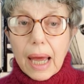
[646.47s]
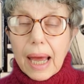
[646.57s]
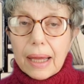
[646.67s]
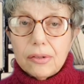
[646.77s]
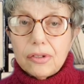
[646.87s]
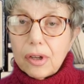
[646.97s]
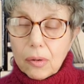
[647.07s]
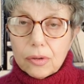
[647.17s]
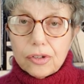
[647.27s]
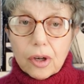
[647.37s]
And
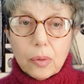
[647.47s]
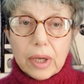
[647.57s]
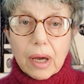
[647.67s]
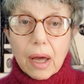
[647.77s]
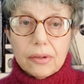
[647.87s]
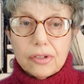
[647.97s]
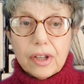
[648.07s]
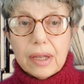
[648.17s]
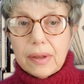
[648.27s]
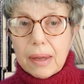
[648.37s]
also, we can't
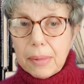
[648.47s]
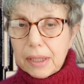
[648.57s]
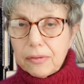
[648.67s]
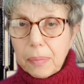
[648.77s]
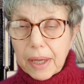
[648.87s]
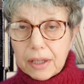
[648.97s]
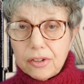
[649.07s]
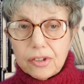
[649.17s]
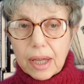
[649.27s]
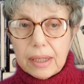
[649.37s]
say they're men of
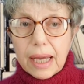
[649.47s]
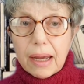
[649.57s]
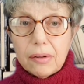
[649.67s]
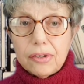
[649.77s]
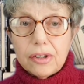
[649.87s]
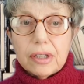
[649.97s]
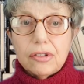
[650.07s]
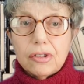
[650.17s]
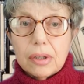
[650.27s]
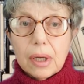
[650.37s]
Pakistani
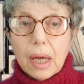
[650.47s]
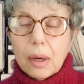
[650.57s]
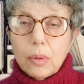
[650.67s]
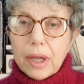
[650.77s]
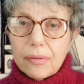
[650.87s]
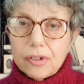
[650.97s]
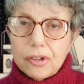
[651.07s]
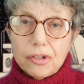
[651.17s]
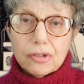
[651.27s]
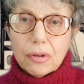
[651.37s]
heritage. We have to
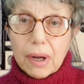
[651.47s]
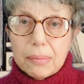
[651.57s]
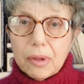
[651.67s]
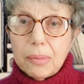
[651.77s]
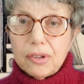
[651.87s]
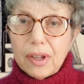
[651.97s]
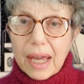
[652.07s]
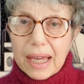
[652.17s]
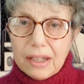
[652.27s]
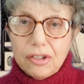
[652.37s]
describe them as
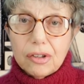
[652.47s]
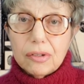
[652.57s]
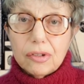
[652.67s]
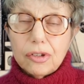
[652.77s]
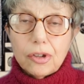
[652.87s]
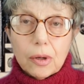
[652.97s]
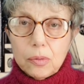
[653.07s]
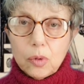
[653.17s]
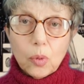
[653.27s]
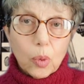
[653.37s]
Asians,
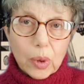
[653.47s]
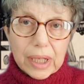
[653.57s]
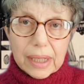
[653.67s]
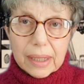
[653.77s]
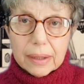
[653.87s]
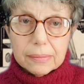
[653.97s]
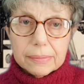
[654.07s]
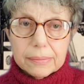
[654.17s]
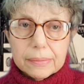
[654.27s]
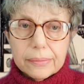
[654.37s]
don't we?
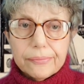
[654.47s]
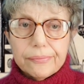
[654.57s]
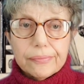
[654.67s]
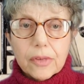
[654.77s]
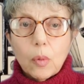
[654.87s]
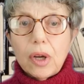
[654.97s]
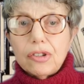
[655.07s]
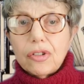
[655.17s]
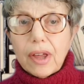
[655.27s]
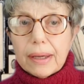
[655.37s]

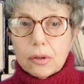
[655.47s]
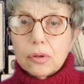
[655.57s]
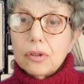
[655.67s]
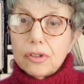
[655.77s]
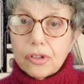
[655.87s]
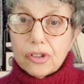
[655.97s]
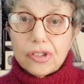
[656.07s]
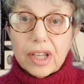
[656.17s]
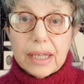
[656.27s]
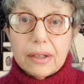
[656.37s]
which, thank goodness, the
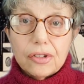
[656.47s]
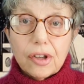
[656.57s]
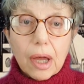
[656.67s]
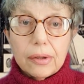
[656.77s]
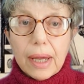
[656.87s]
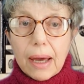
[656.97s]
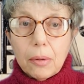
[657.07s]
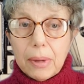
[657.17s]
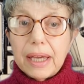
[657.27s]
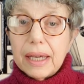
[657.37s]
Sikhs are
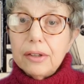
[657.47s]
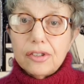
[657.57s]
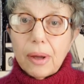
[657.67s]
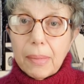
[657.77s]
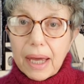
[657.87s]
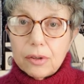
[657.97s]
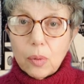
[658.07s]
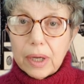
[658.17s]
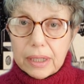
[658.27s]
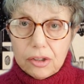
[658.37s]
now making some
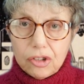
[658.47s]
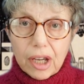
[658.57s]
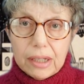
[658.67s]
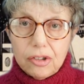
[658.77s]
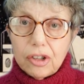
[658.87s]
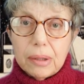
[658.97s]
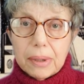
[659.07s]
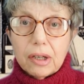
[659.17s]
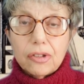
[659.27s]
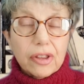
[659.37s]
headway in changing
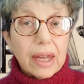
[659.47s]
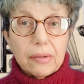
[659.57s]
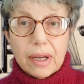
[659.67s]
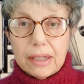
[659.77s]
because they're